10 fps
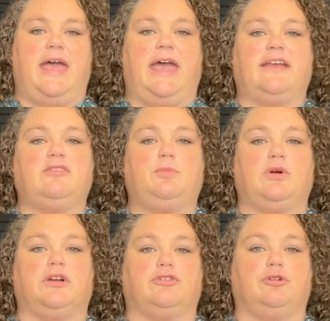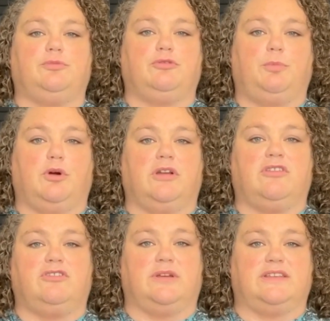Export grouped reports
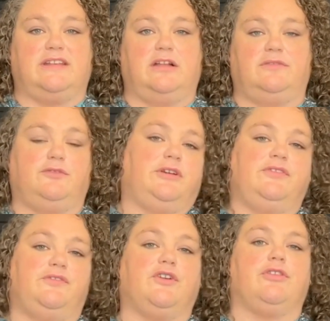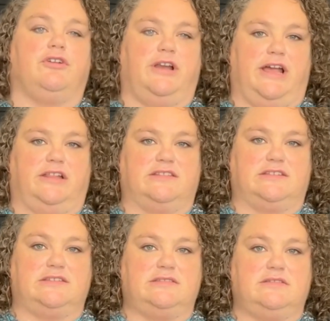to Excel for even further
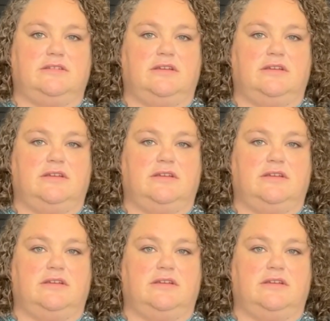analysis.